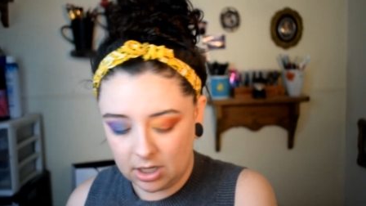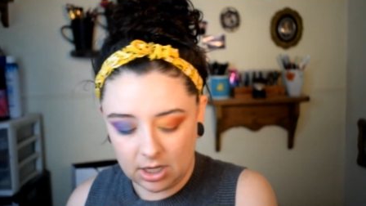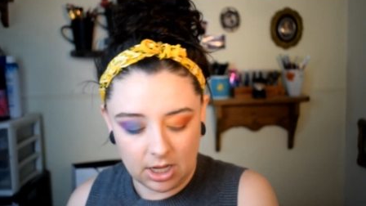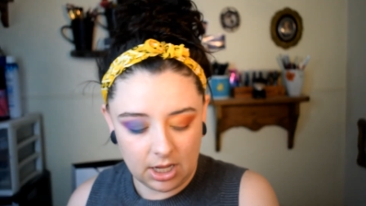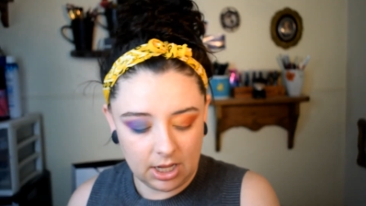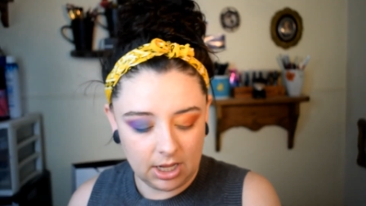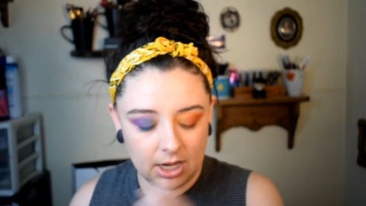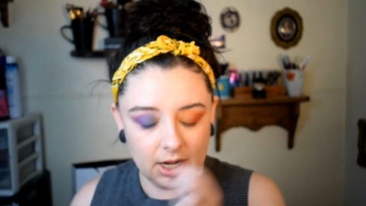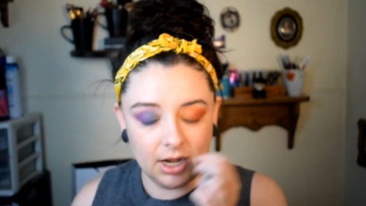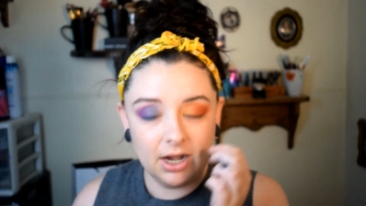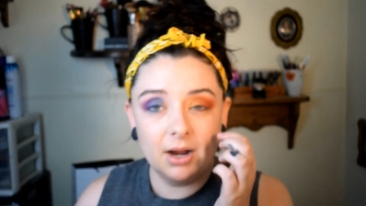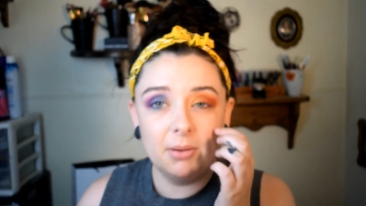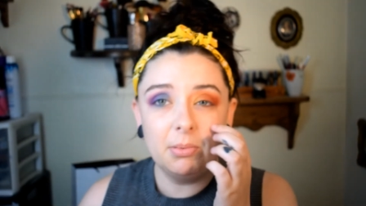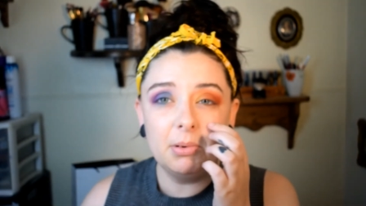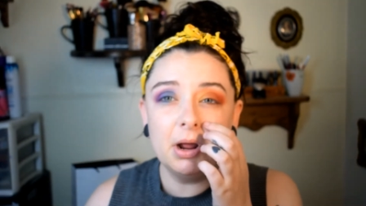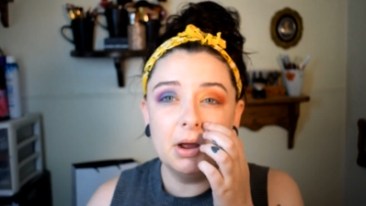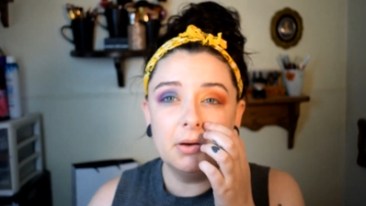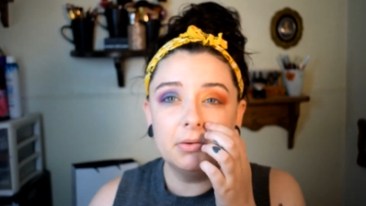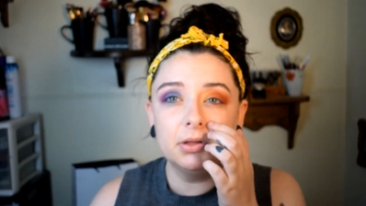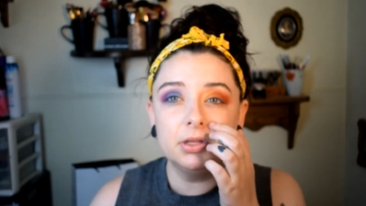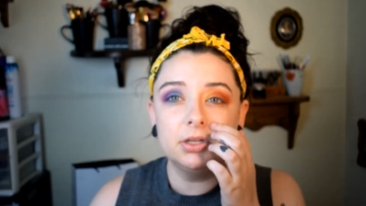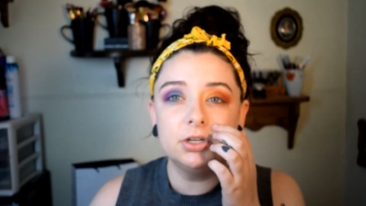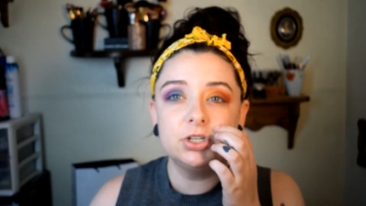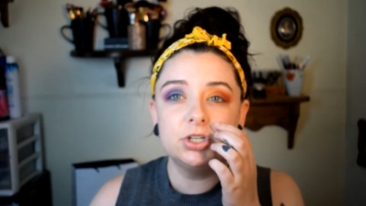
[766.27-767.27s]
And I'm not
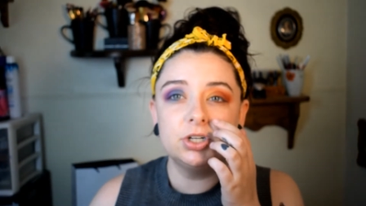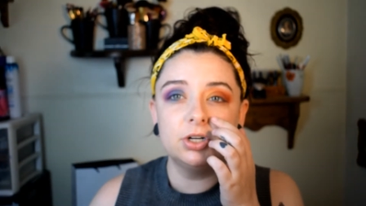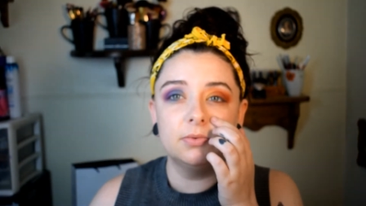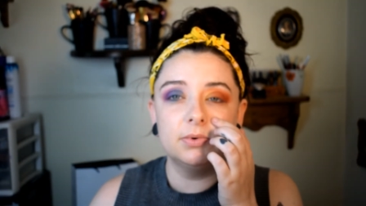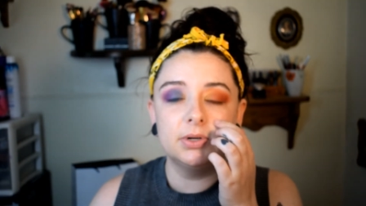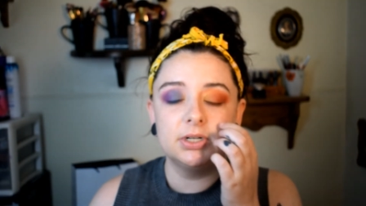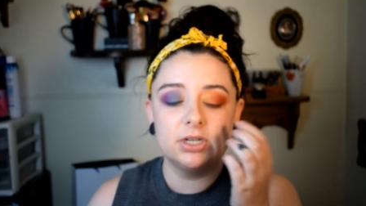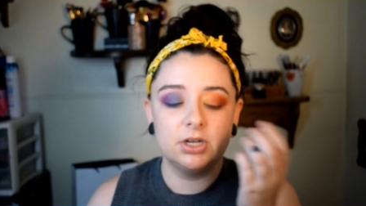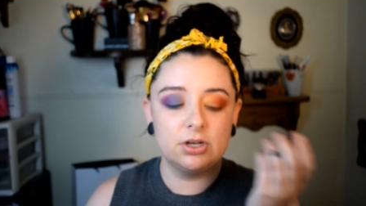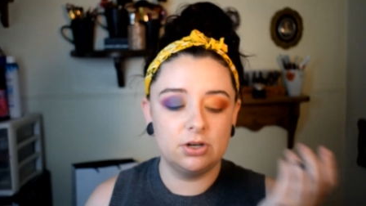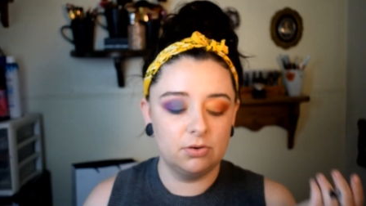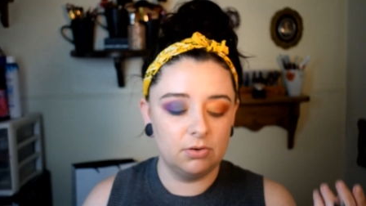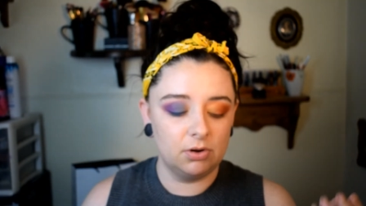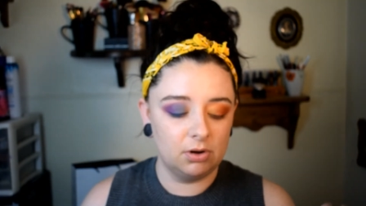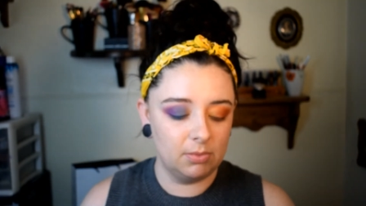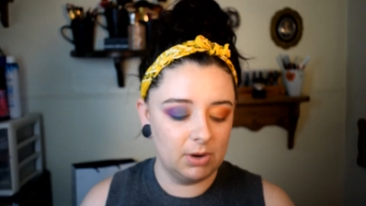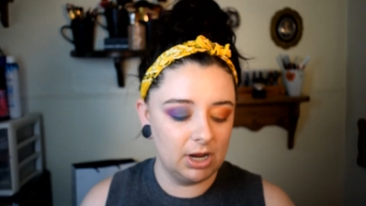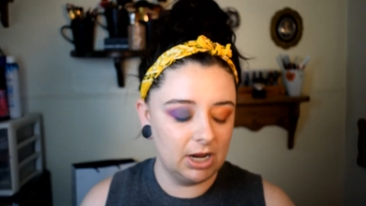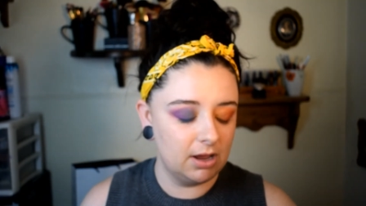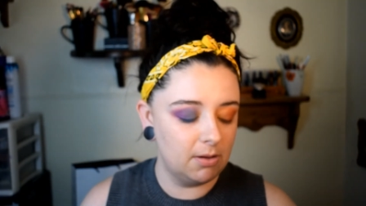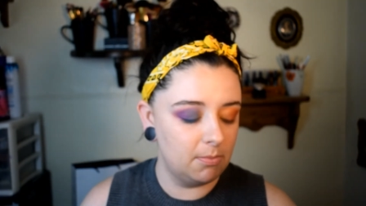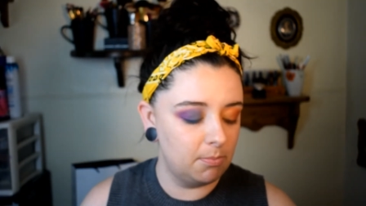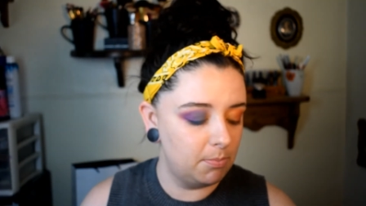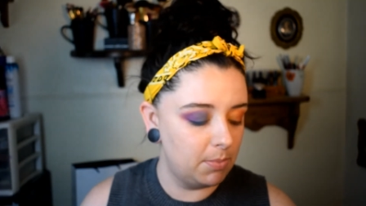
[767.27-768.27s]
really sure what to do to
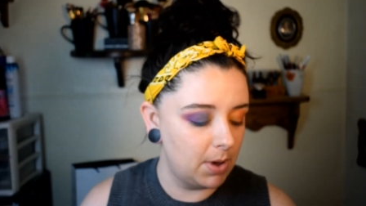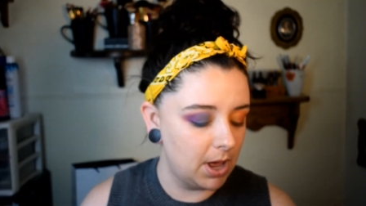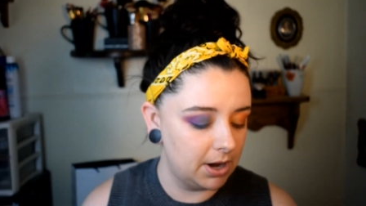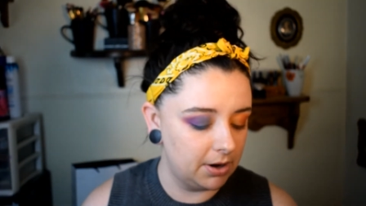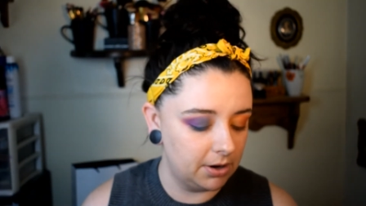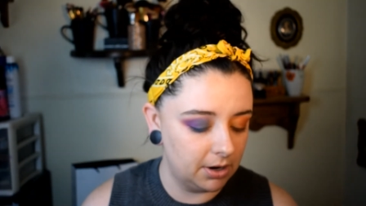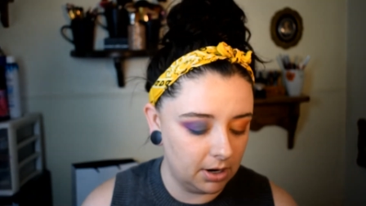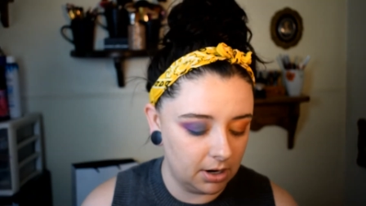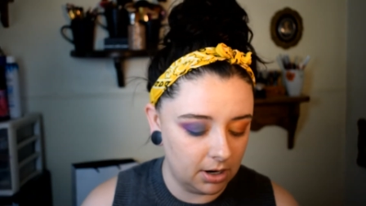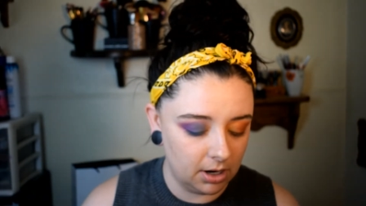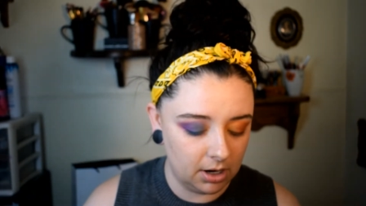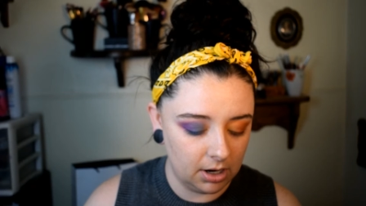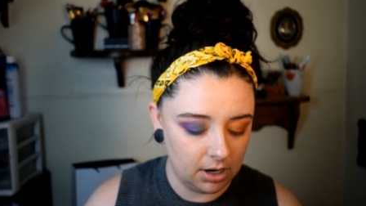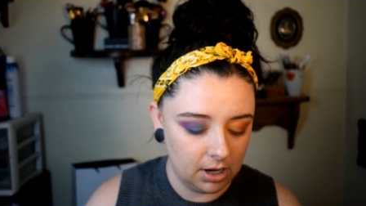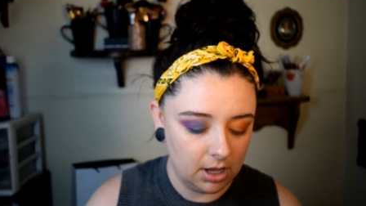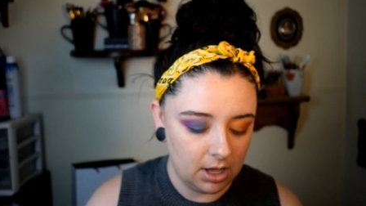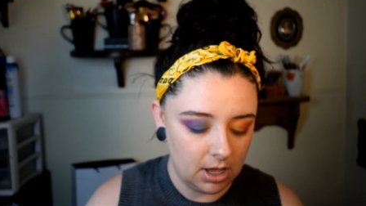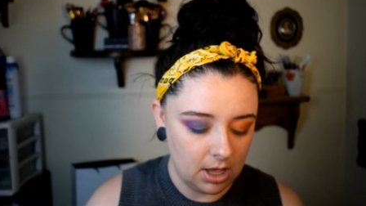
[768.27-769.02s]
make it better.